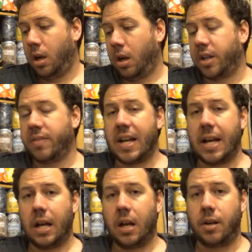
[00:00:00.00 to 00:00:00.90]
I'll give
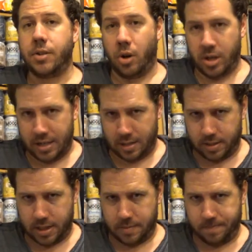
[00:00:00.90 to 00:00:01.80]
that a 9 out of
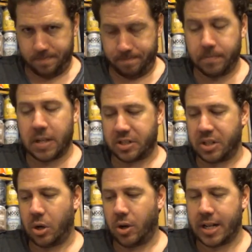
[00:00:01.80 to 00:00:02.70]
10. That's a
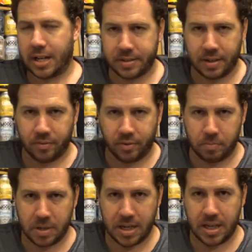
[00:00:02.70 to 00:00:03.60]
9 out of 10
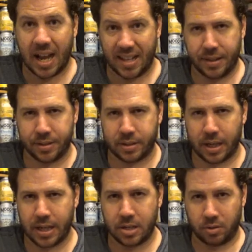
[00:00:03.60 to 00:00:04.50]
from me at this
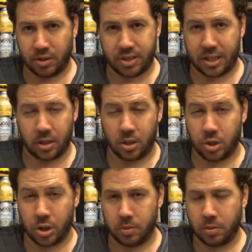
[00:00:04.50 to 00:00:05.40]
stage on the 2nd of
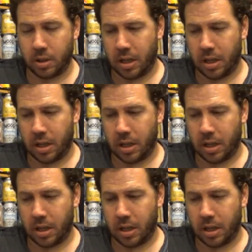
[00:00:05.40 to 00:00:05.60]
June.